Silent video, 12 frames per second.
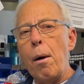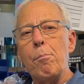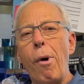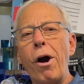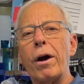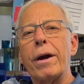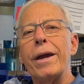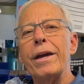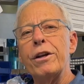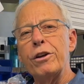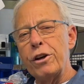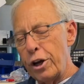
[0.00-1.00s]
Mark
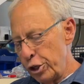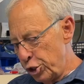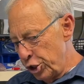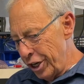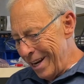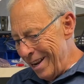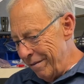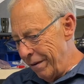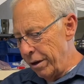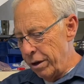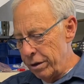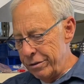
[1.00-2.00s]
in
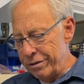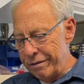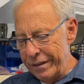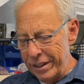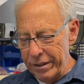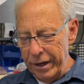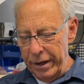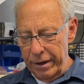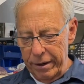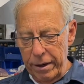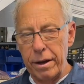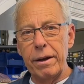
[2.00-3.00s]
Geneva,
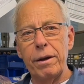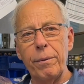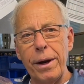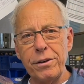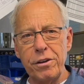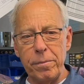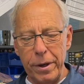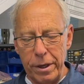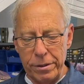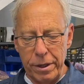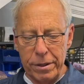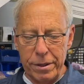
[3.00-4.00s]
Switzerland. He writes to me and he
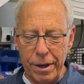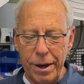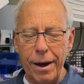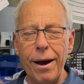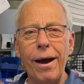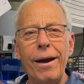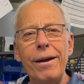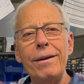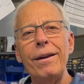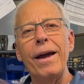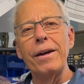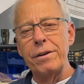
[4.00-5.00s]
says, I
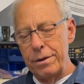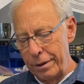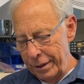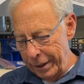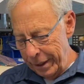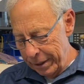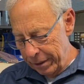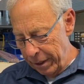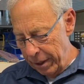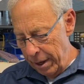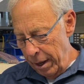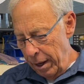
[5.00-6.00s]
like to
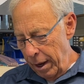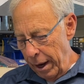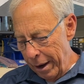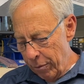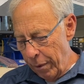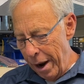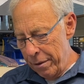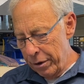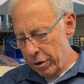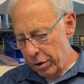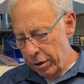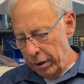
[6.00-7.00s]
listen at rather
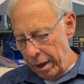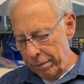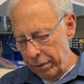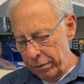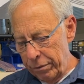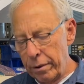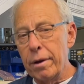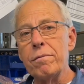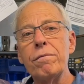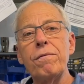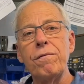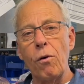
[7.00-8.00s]
good levels, and
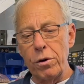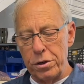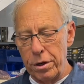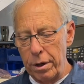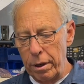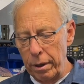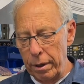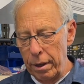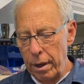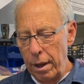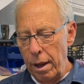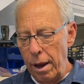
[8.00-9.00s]
fortunately,
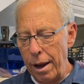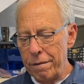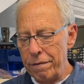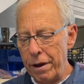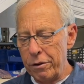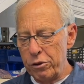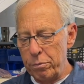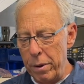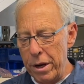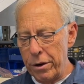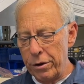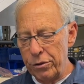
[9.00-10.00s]
I found
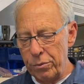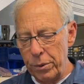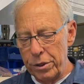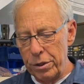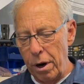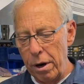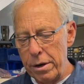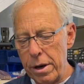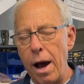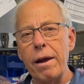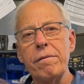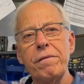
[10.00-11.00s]
speakers which are
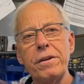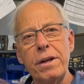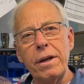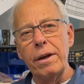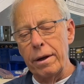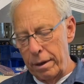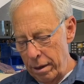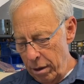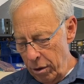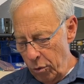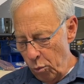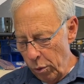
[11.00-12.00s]
non fatiguing.
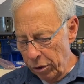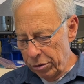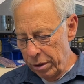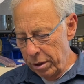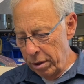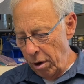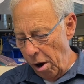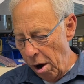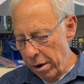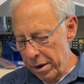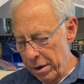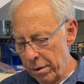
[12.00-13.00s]
Wilson
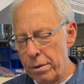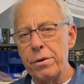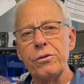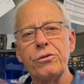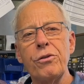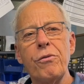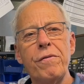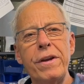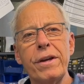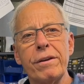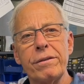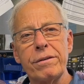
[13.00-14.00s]
Audio
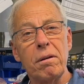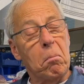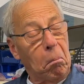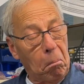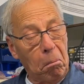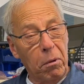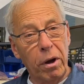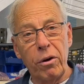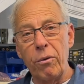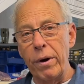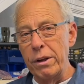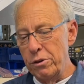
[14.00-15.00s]
Sophia's.
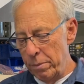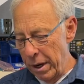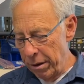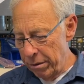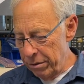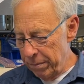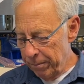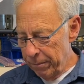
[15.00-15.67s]
Great speakers.